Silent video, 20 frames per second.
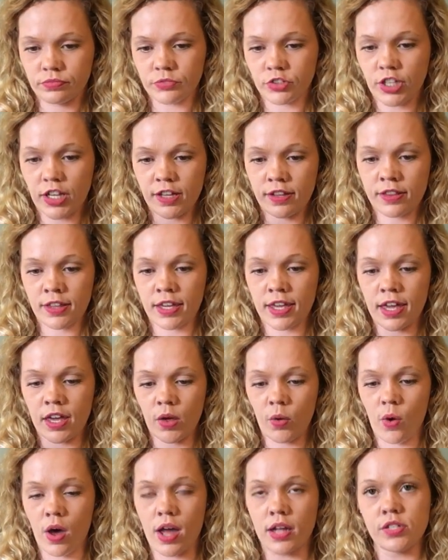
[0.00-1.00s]
So the King
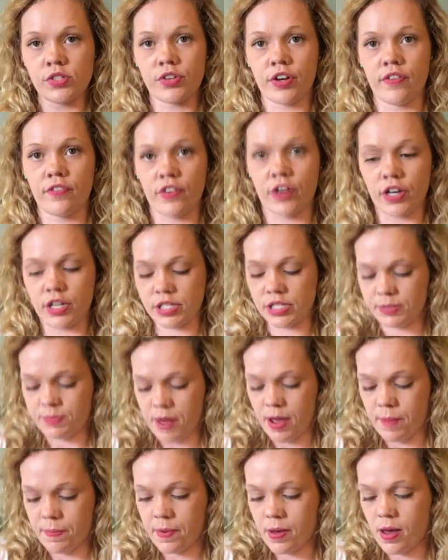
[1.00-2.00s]
of Wands reverse
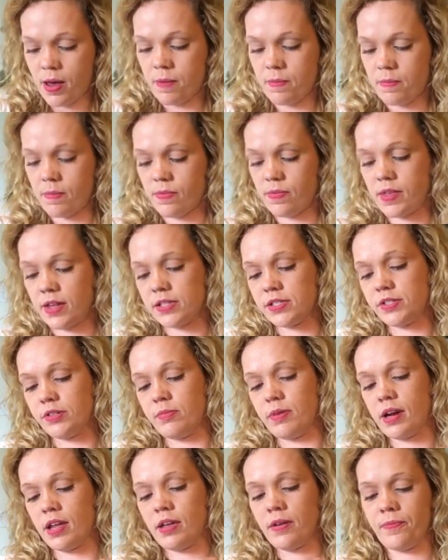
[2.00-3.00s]
pop up. That's too
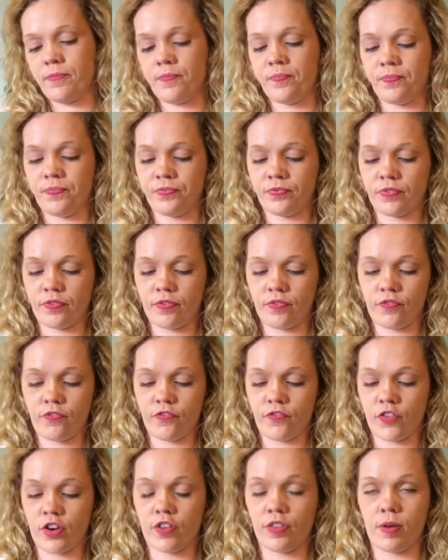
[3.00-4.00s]
many.
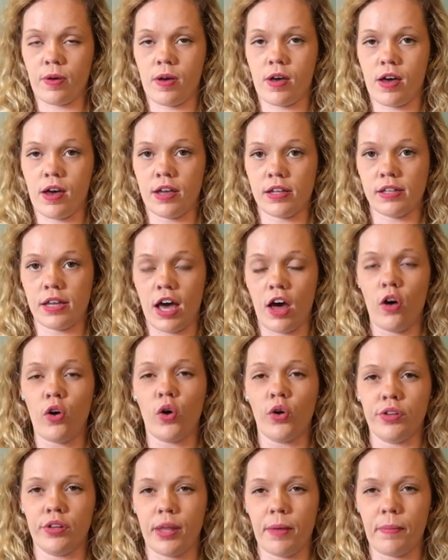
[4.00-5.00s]
For the, I'll
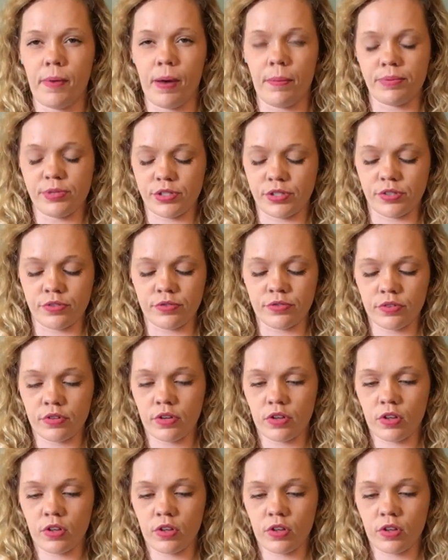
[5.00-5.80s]
hold them up soon.